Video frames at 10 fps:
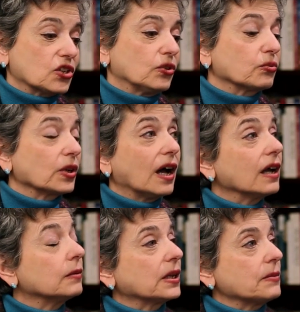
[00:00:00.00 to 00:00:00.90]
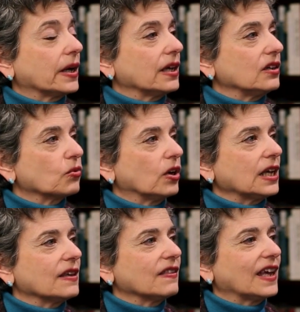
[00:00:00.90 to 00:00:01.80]
told reliably by an
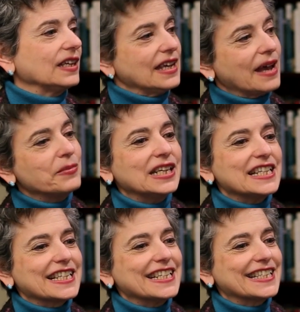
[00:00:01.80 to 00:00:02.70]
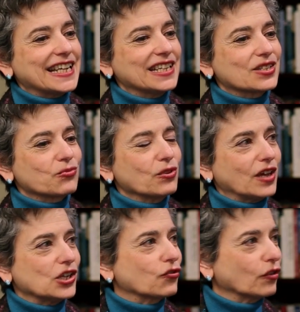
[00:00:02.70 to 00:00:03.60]
Iranian that Yemen is, in a sense,
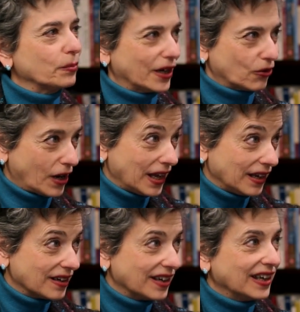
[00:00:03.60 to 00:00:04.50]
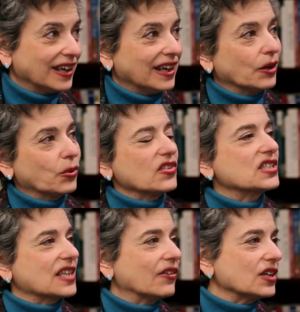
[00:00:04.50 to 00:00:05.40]
revenge for Bahrain when the
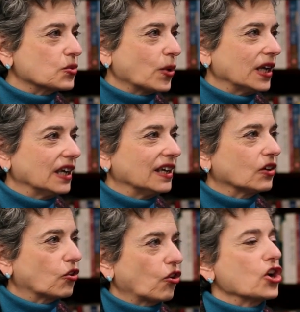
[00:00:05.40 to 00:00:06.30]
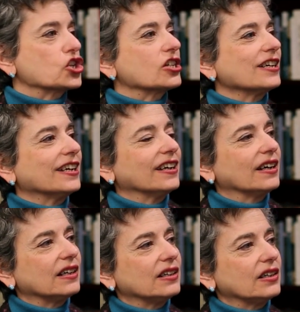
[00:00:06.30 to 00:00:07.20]
Saudis went in and crushed
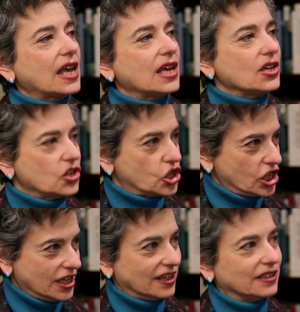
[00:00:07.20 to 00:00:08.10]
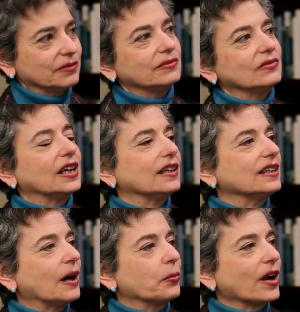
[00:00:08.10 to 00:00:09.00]
a Shia
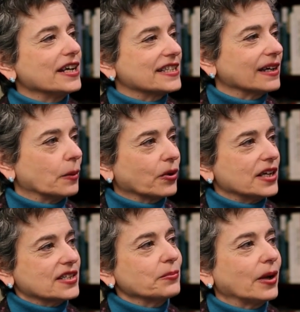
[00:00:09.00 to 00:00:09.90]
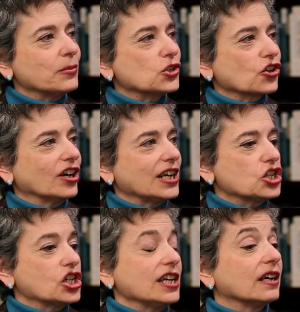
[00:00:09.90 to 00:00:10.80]
uprising by majority
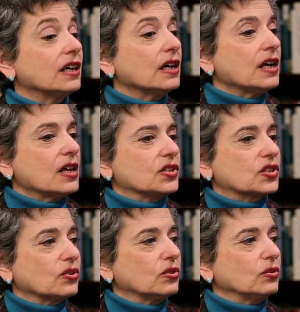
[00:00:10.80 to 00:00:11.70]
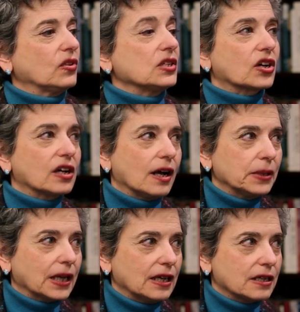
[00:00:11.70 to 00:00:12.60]
Shia. So these are
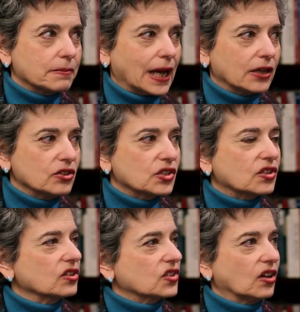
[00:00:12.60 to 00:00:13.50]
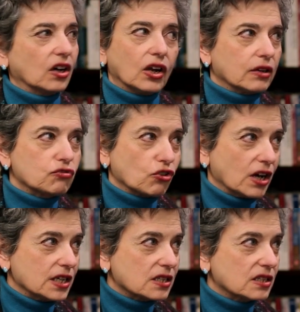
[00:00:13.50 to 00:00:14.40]
complicated matters. There's not a lot of
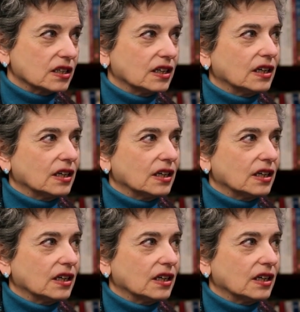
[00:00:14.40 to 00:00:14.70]
trust